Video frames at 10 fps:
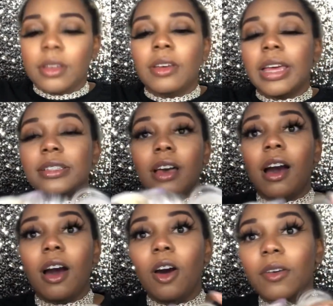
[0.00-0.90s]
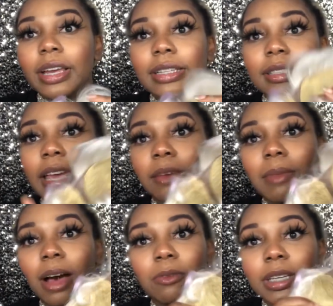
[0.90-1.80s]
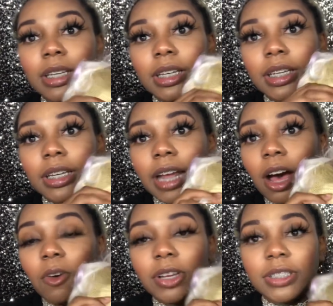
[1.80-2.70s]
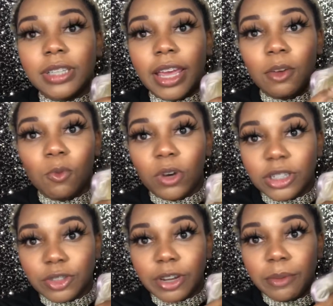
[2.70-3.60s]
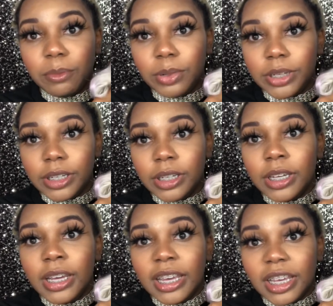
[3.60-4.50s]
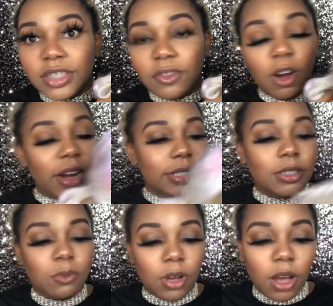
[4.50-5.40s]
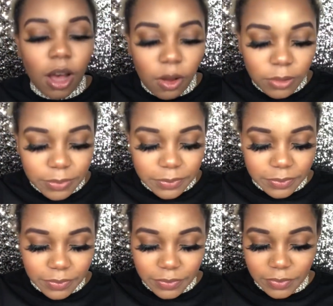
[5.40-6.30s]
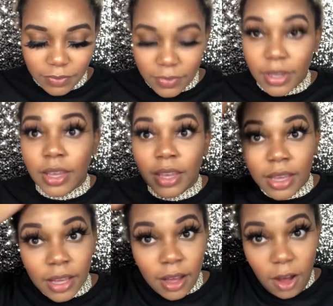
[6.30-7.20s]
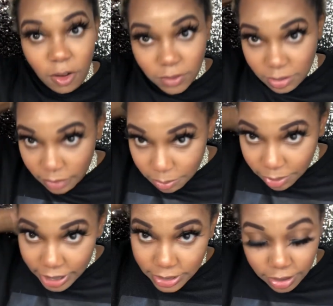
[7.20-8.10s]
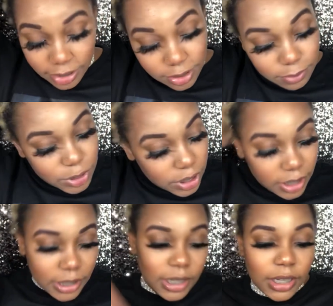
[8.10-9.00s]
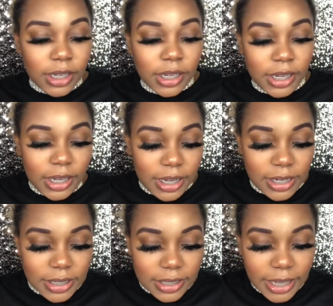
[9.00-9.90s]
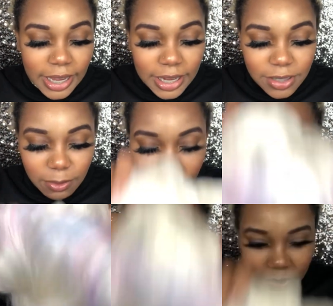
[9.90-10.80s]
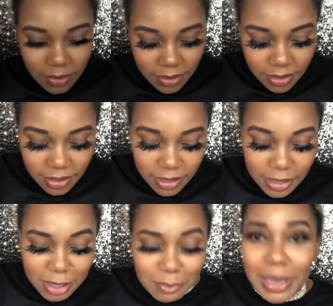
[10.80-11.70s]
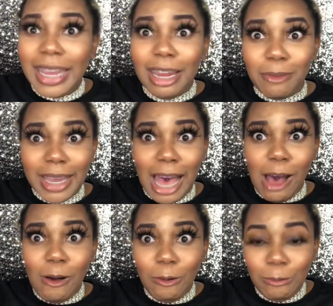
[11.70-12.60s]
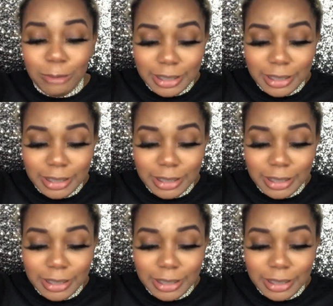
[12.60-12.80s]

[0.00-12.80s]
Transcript: Okay, so I always take my wig and I always take one strap and put it as far as it will go. Hopefully my braids aren't too chunky and this lays right. Here we go.